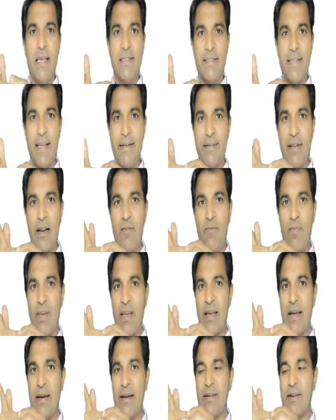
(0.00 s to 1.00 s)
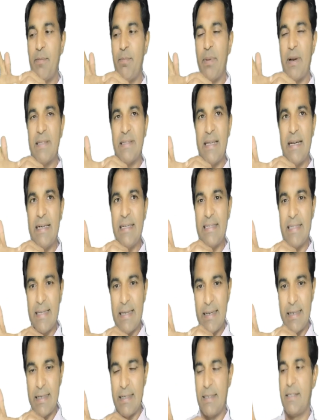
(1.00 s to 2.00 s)
central finger represents
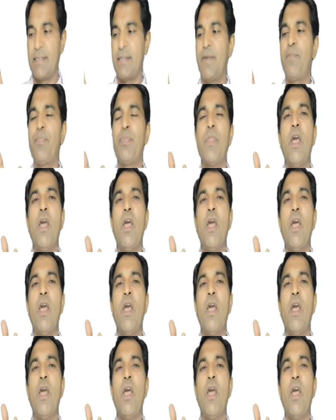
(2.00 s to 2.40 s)
current,